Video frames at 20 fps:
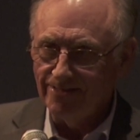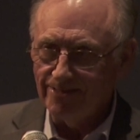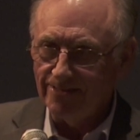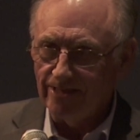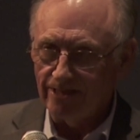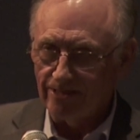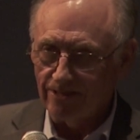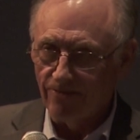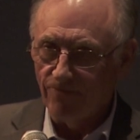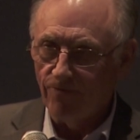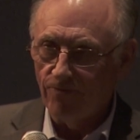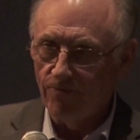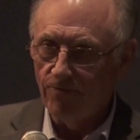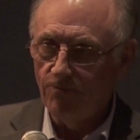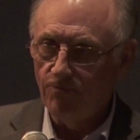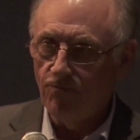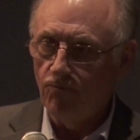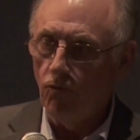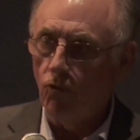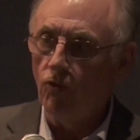at the
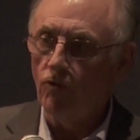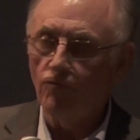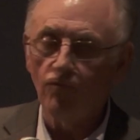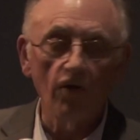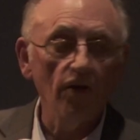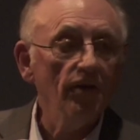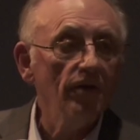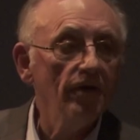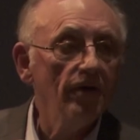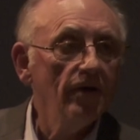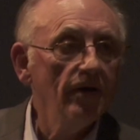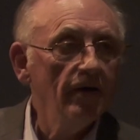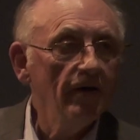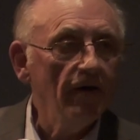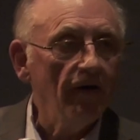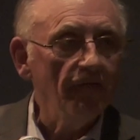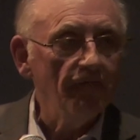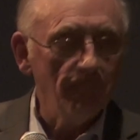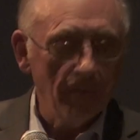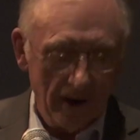forefront
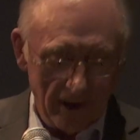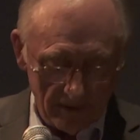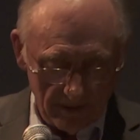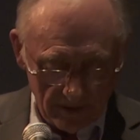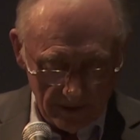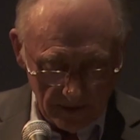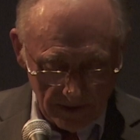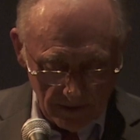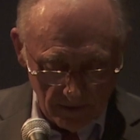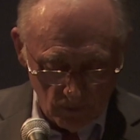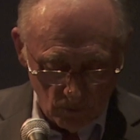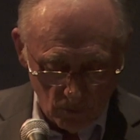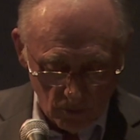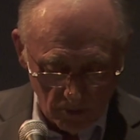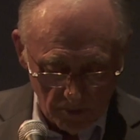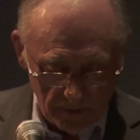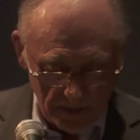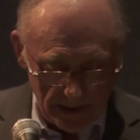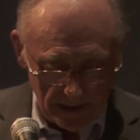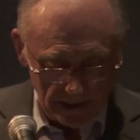of power, of
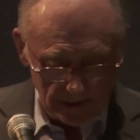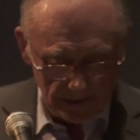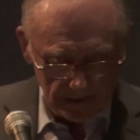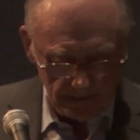world power.